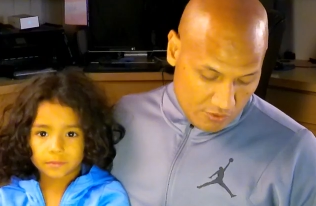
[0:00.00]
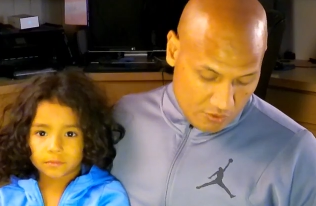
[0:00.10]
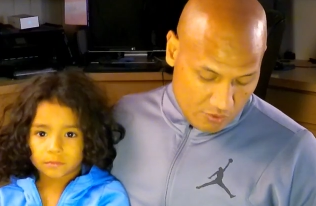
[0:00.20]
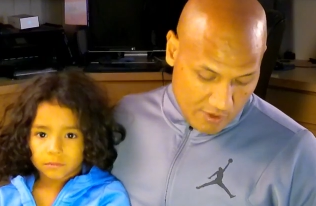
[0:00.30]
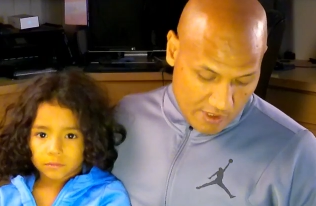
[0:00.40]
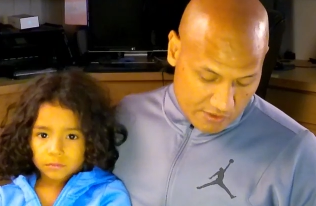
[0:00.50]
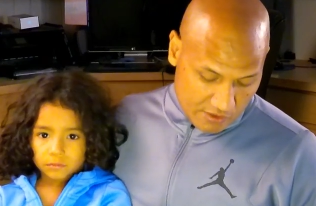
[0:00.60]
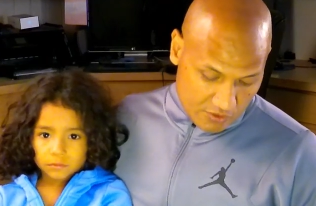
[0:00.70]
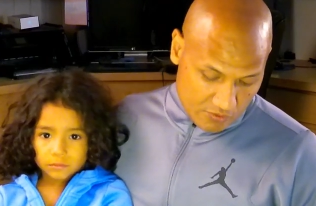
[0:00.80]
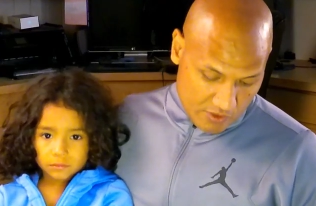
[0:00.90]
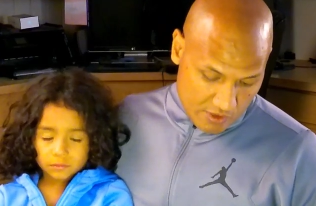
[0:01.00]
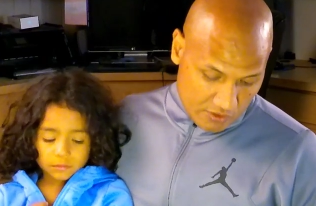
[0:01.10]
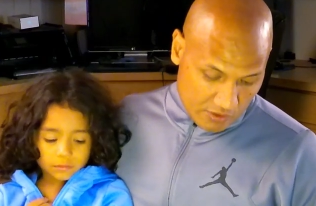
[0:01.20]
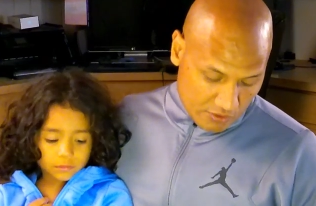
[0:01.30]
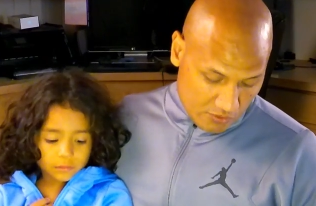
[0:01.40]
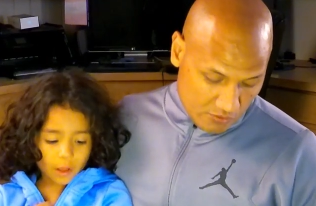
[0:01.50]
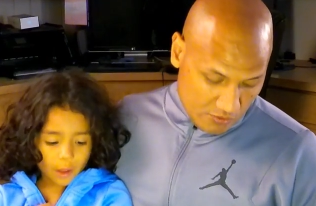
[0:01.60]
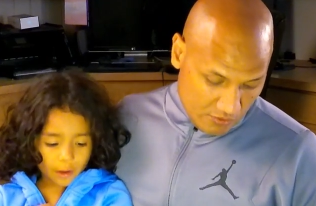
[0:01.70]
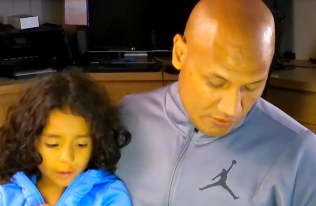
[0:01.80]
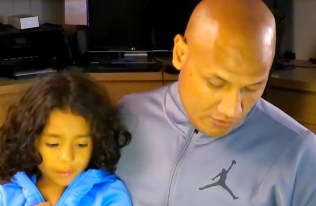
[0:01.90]
Speaker 1: pay attention when I talk to you.
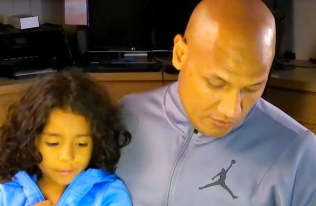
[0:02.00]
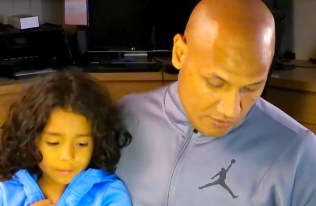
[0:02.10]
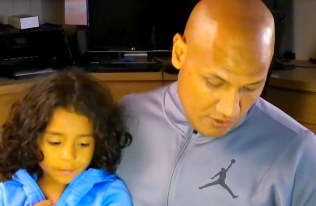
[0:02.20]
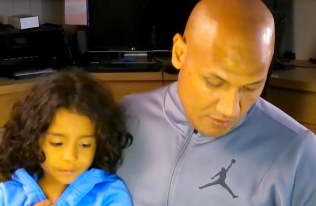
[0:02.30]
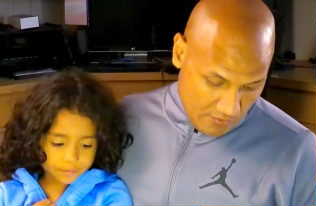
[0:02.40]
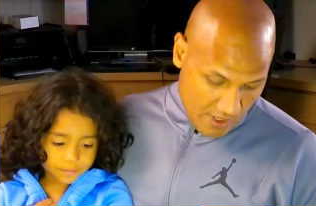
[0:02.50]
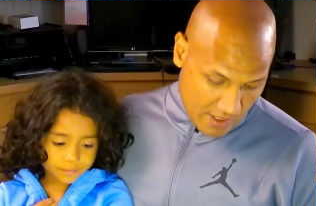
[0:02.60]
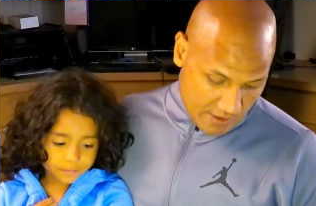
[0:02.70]
All right.